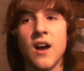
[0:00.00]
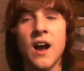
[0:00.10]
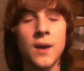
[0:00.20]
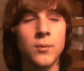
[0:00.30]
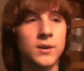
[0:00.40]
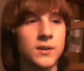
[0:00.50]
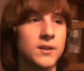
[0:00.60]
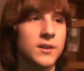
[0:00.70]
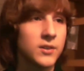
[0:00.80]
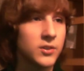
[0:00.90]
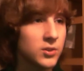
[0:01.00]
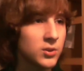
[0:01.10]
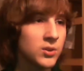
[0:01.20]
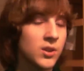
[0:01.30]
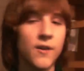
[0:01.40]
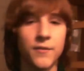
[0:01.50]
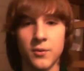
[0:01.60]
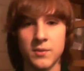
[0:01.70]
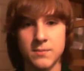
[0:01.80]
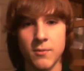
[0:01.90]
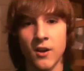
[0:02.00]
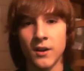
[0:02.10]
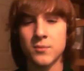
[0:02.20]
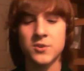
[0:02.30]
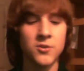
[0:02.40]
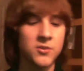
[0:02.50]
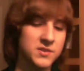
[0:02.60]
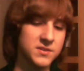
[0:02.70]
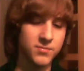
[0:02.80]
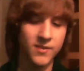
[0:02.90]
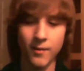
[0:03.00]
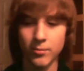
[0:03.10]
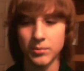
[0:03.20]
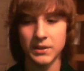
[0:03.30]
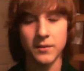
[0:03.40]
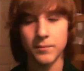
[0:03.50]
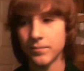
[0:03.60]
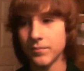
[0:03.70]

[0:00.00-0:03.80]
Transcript: I would love to respond. I'm sure there's probably a